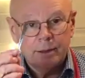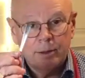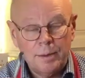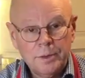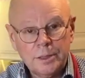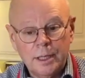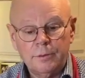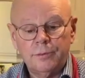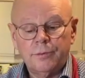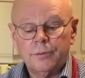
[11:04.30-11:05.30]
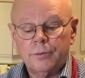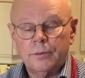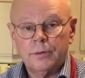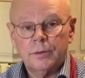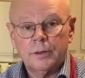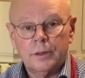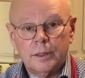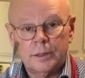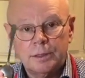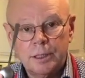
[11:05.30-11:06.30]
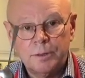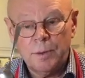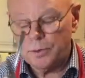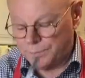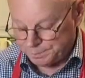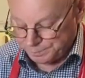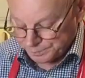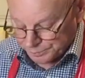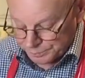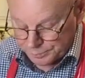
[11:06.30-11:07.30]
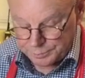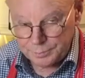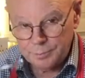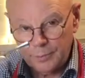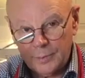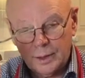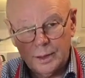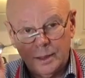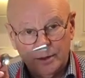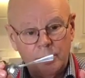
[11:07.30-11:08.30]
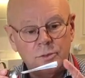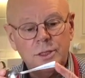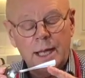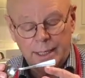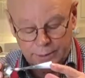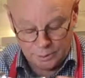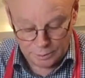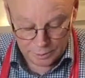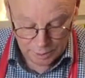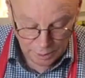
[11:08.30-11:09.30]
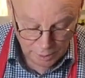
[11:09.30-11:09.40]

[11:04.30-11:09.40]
grab yourself a teaspoon and use the handle.